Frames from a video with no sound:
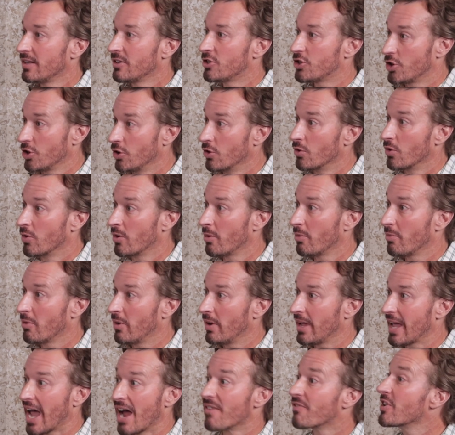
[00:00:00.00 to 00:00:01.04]
to
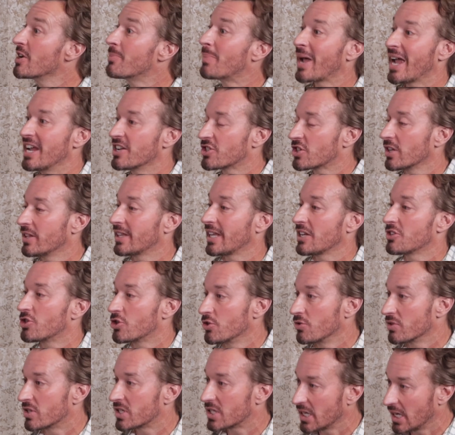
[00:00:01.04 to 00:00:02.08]
every patient that
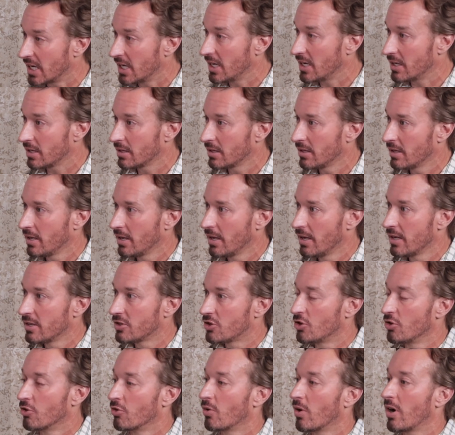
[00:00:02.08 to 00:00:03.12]
you see,
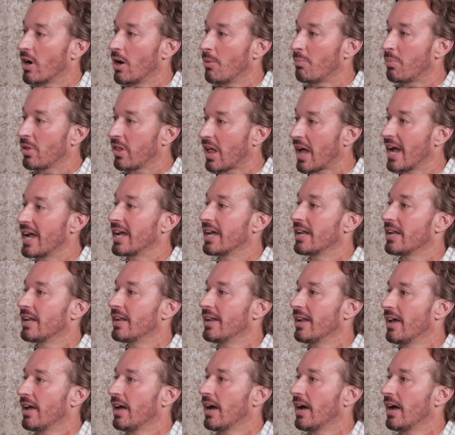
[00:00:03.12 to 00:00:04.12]
to apply it